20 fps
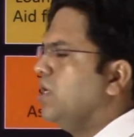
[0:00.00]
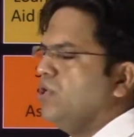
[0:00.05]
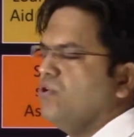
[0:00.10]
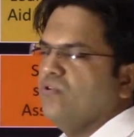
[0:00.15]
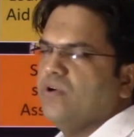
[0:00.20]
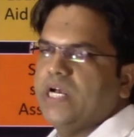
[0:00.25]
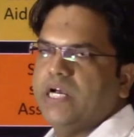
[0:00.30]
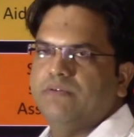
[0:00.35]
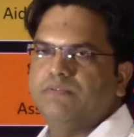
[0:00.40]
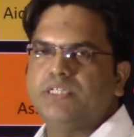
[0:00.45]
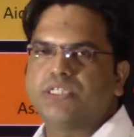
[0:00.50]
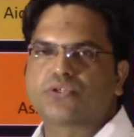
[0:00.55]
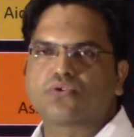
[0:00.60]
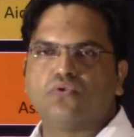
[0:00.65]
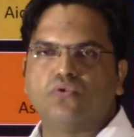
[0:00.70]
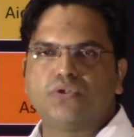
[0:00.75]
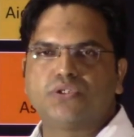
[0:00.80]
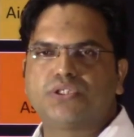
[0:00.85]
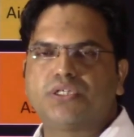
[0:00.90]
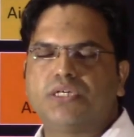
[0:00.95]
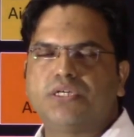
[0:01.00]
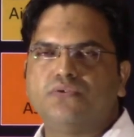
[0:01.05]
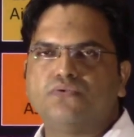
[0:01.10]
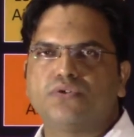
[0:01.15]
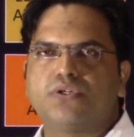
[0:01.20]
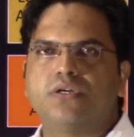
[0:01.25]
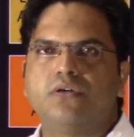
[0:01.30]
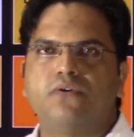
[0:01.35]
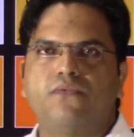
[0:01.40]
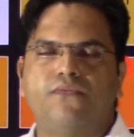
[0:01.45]
you have this
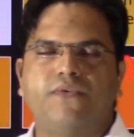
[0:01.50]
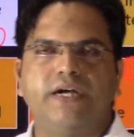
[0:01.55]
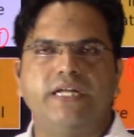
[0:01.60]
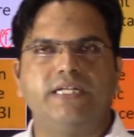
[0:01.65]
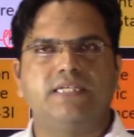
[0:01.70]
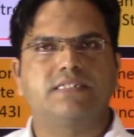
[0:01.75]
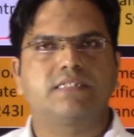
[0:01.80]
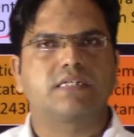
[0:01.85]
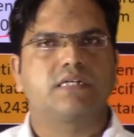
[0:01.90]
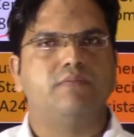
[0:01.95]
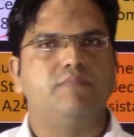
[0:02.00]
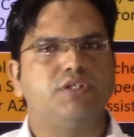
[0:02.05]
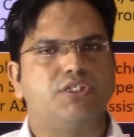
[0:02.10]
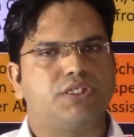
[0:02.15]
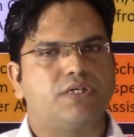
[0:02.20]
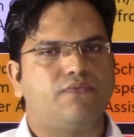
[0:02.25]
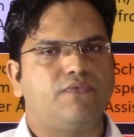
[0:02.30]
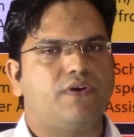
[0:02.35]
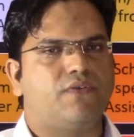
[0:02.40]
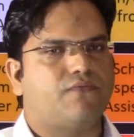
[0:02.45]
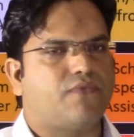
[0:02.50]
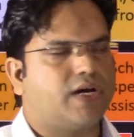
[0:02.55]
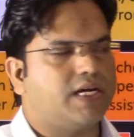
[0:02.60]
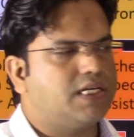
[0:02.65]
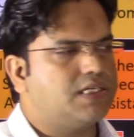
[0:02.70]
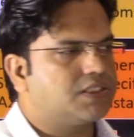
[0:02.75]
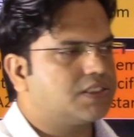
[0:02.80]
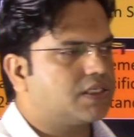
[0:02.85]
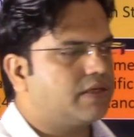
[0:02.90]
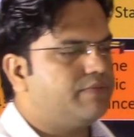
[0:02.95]
constitution of finance commission. When
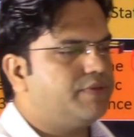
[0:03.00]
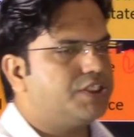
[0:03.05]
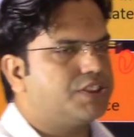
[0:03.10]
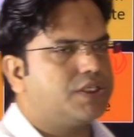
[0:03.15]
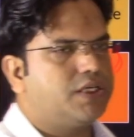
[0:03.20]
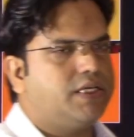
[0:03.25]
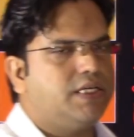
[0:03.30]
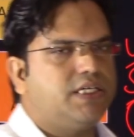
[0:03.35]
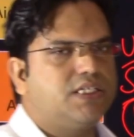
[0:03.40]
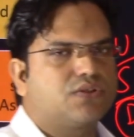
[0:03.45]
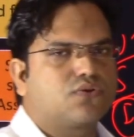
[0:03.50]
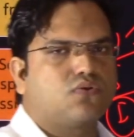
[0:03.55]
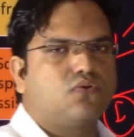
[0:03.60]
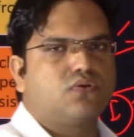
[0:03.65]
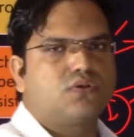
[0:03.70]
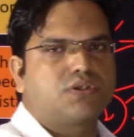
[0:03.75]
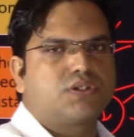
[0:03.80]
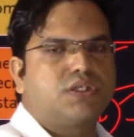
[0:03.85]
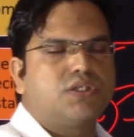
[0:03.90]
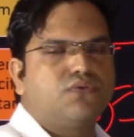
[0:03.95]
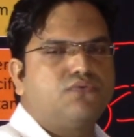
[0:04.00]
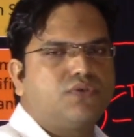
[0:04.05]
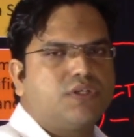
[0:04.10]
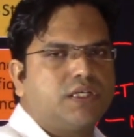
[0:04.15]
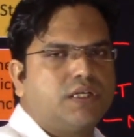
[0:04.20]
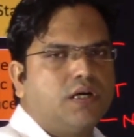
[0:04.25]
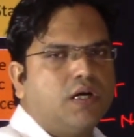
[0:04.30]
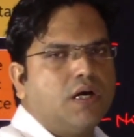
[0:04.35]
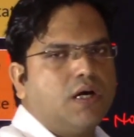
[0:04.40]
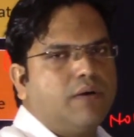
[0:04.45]
finance commission is
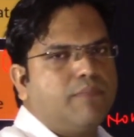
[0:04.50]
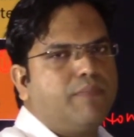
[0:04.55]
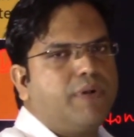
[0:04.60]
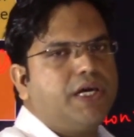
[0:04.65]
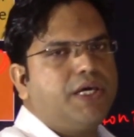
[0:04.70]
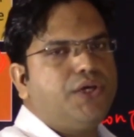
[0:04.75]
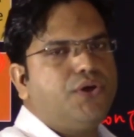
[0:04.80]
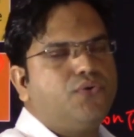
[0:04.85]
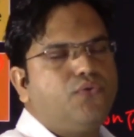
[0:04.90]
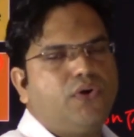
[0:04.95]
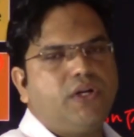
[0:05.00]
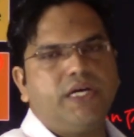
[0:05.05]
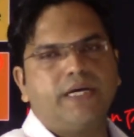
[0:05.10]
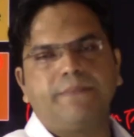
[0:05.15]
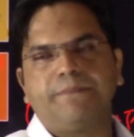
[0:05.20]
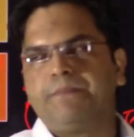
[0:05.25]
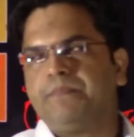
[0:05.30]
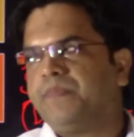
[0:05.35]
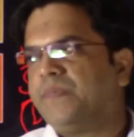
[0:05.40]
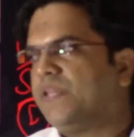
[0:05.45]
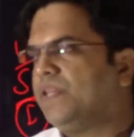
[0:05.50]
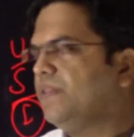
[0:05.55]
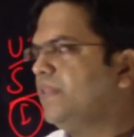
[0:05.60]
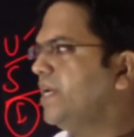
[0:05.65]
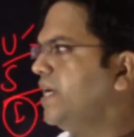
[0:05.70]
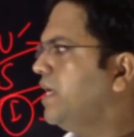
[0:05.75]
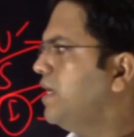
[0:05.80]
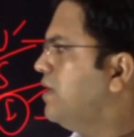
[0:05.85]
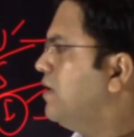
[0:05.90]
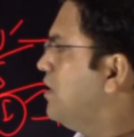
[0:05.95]
constituted by union,
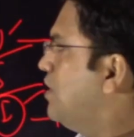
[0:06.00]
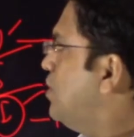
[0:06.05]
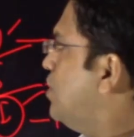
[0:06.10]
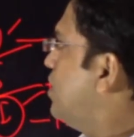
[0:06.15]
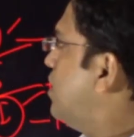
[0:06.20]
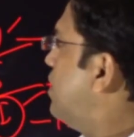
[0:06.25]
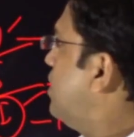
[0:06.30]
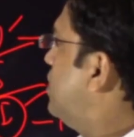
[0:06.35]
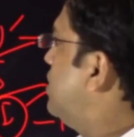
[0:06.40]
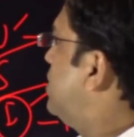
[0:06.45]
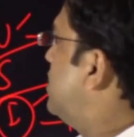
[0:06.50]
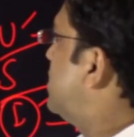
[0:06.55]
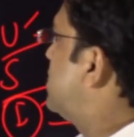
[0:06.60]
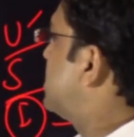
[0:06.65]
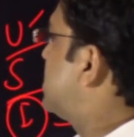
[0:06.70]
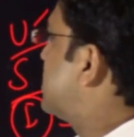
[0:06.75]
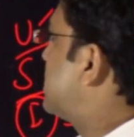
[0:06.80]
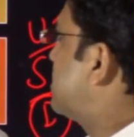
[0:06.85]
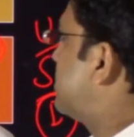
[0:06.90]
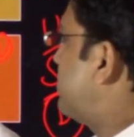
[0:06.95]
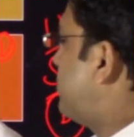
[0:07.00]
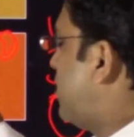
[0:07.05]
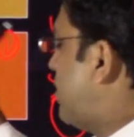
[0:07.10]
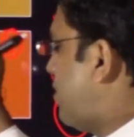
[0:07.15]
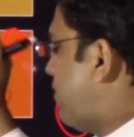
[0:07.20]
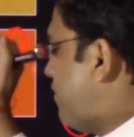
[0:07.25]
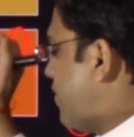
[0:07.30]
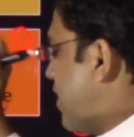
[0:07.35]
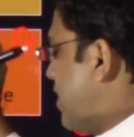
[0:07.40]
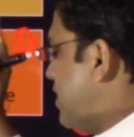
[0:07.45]
then this
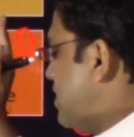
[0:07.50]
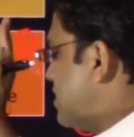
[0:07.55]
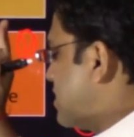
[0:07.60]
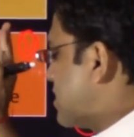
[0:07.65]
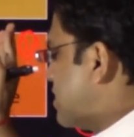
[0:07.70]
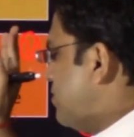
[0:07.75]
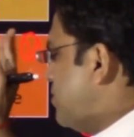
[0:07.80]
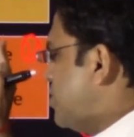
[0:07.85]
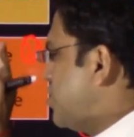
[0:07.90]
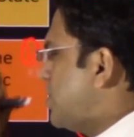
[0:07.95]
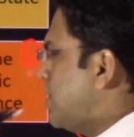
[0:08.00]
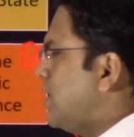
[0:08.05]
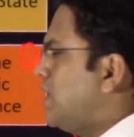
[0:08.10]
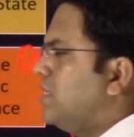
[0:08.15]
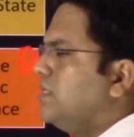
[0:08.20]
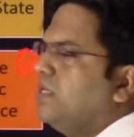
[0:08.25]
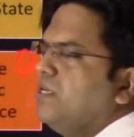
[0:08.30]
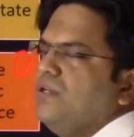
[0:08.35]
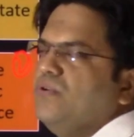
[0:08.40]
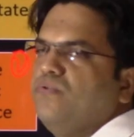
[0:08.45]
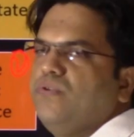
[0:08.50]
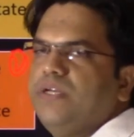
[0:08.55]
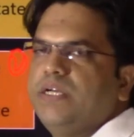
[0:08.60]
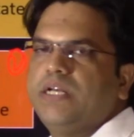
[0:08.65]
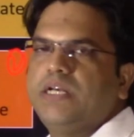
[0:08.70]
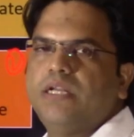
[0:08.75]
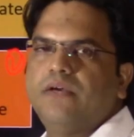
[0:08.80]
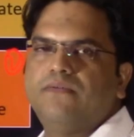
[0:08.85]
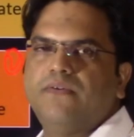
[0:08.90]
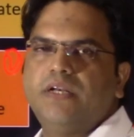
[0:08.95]
finance commission at the
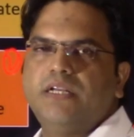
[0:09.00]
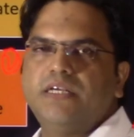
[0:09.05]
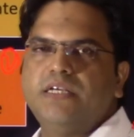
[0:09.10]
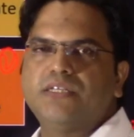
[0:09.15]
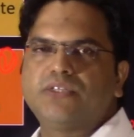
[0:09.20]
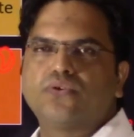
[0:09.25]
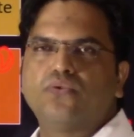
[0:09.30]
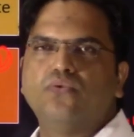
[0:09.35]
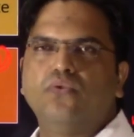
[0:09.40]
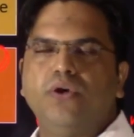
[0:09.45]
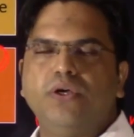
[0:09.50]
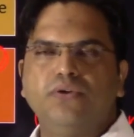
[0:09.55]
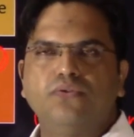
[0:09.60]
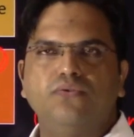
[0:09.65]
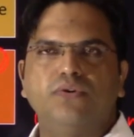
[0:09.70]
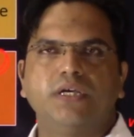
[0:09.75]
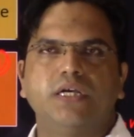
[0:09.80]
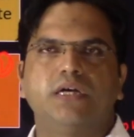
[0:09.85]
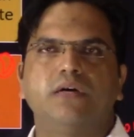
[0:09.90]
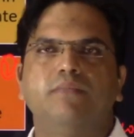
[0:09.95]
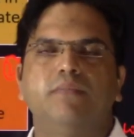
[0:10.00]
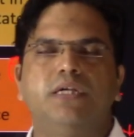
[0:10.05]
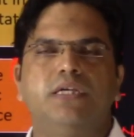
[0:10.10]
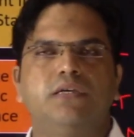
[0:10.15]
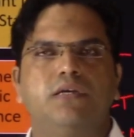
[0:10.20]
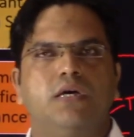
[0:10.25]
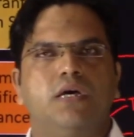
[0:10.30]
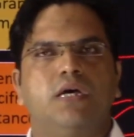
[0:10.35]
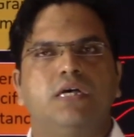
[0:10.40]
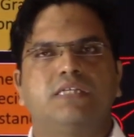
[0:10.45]
union level is going to
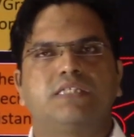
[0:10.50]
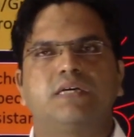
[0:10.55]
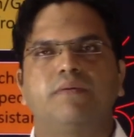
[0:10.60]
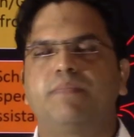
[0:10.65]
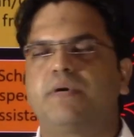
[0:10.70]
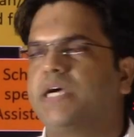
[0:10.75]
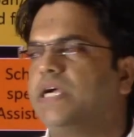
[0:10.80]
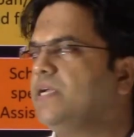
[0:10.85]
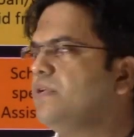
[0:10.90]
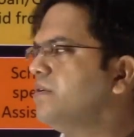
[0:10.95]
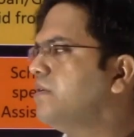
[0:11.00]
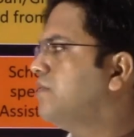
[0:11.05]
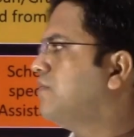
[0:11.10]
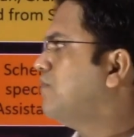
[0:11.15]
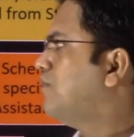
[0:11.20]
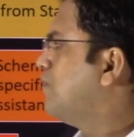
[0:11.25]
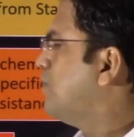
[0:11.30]
recommend some kind of